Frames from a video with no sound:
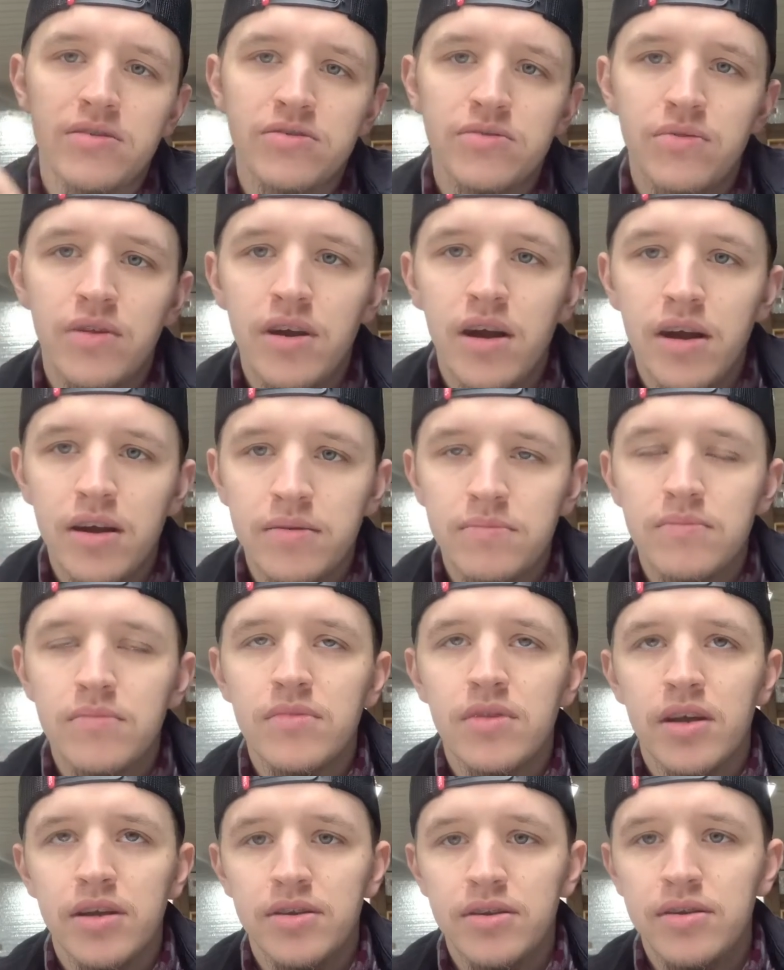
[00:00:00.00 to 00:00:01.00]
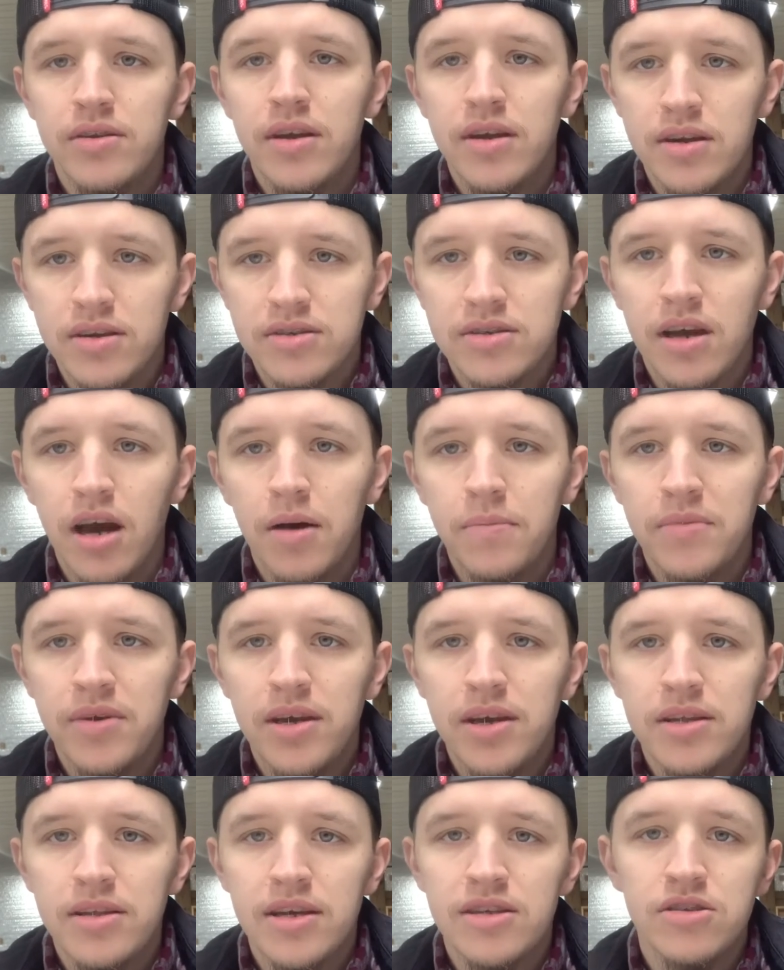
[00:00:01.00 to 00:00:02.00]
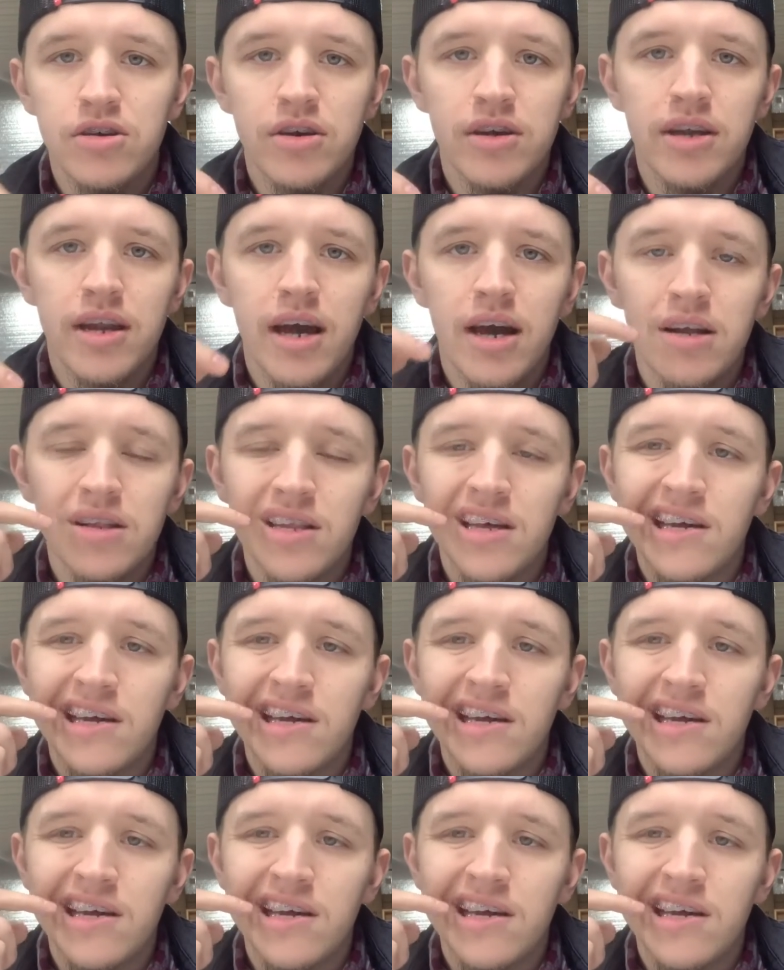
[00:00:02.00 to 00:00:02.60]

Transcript: So then the dentist got me in, they took it out,